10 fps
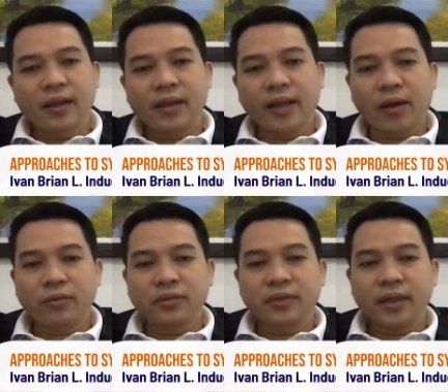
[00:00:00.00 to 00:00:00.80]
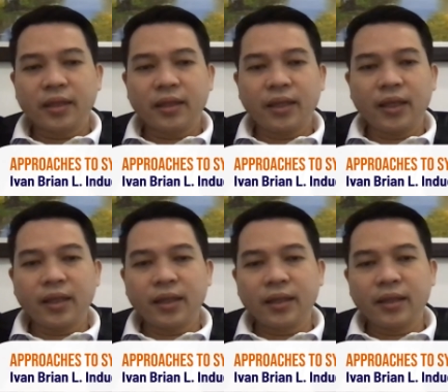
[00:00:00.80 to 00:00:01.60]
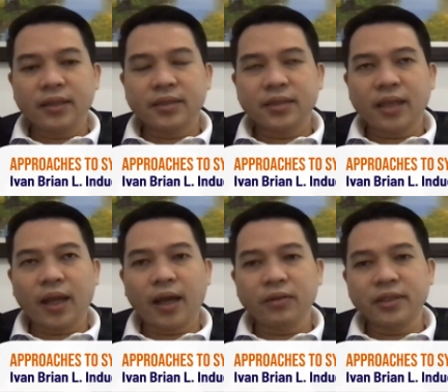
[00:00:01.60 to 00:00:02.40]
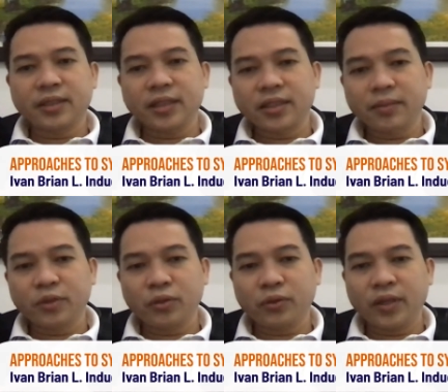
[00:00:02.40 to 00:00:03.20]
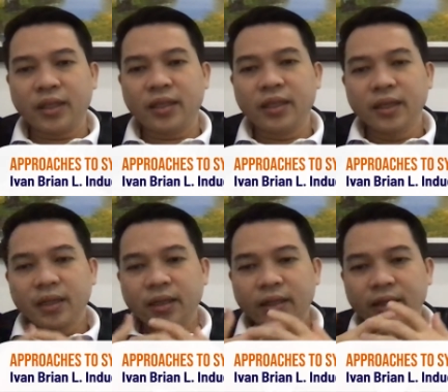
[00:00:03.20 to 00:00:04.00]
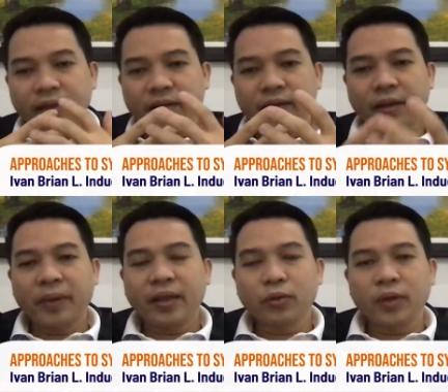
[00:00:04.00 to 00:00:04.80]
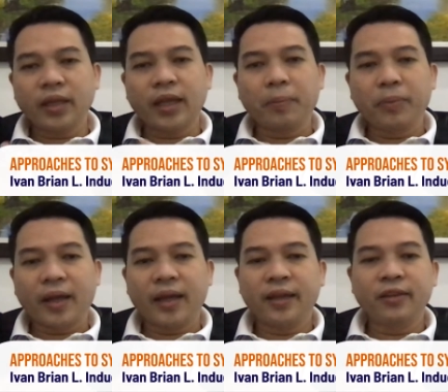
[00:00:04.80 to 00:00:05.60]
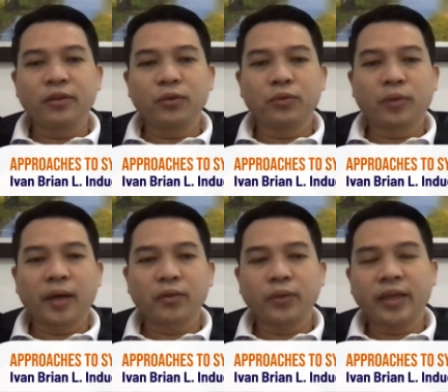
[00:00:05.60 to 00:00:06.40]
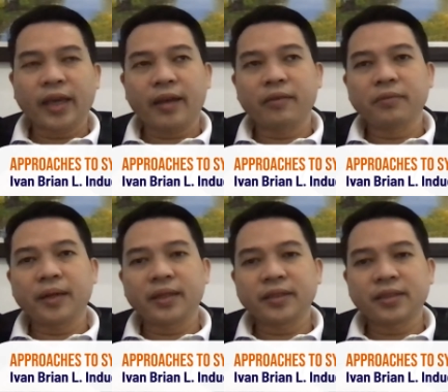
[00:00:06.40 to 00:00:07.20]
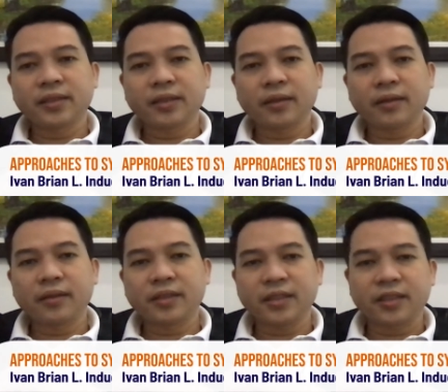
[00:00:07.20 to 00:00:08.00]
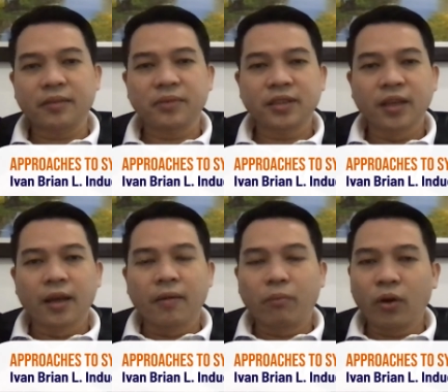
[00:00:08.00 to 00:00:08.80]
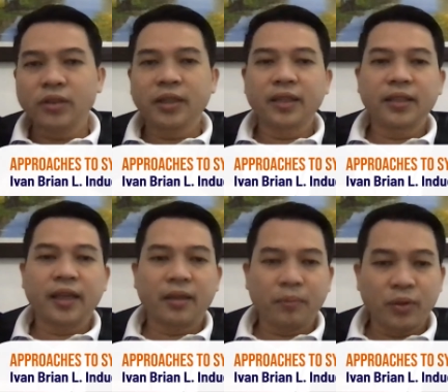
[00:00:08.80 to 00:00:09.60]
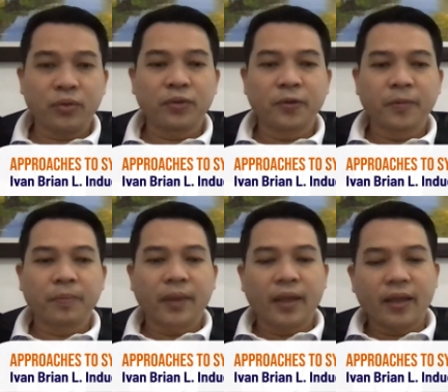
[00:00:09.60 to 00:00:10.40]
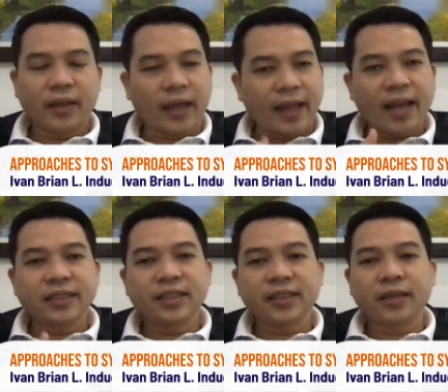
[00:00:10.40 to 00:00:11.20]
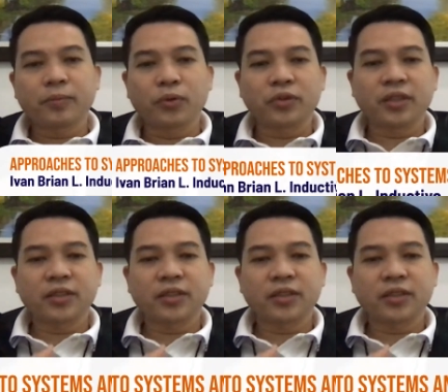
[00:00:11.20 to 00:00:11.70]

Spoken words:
Now, in this, how this system theory eventually apply to what we have as the systems model and view, the analysis and approaches